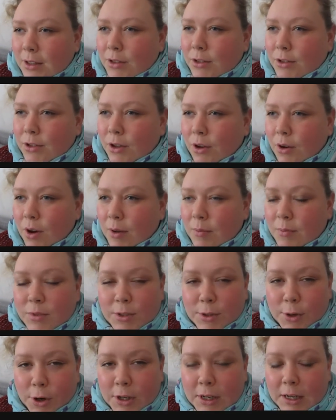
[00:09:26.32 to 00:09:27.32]
So I'm
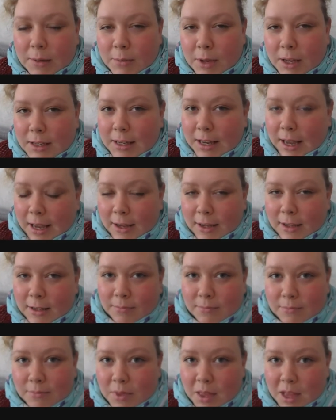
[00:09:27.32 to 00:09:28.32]
starting my
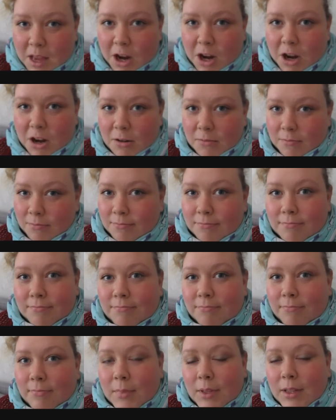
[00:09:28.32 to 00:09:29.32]
day there
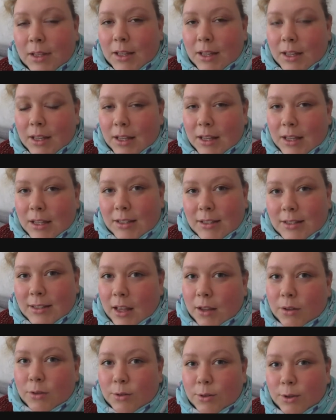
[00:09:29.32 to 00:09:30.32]
in
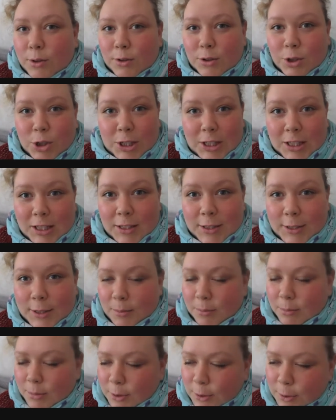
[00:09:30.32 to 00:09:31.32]
Senso-ji
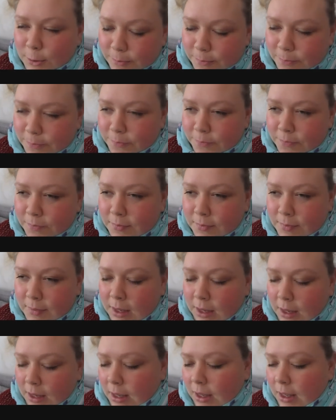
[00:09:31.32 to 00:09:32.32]
temple.
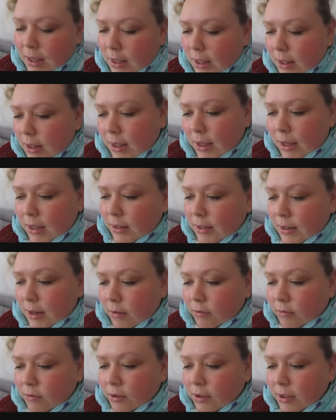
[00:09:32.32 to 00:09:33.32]
Then
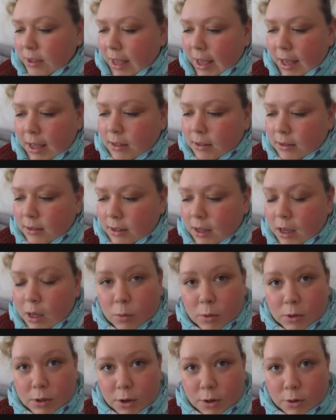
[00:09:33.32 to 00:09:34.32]
after that
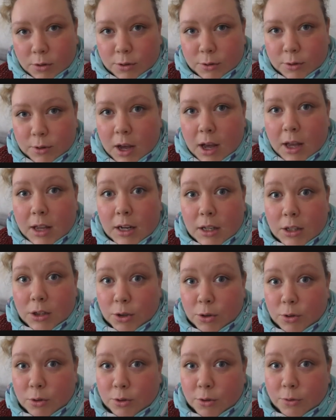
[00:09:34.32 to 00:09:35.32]
I will go to
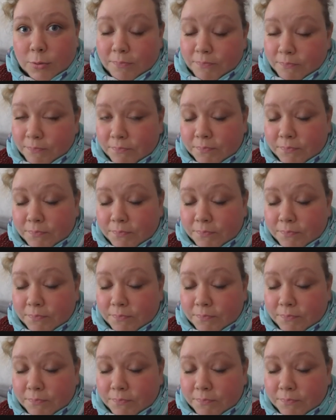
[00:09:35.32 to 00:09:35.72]
Harajuku.